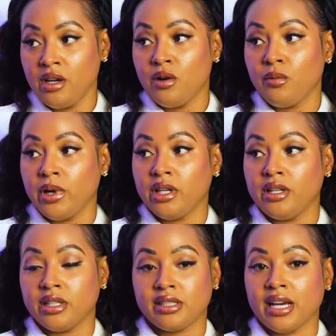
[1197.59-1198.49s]

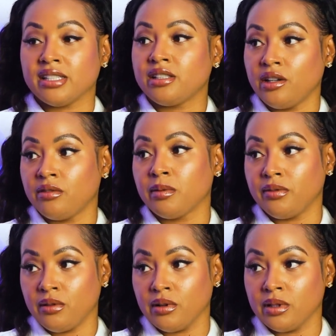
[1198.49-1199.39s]
It's not self
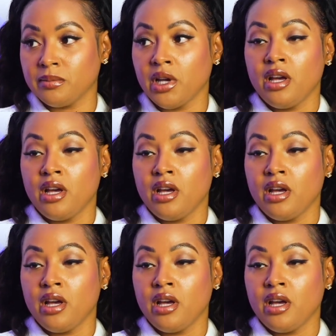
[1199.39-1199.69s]
performed.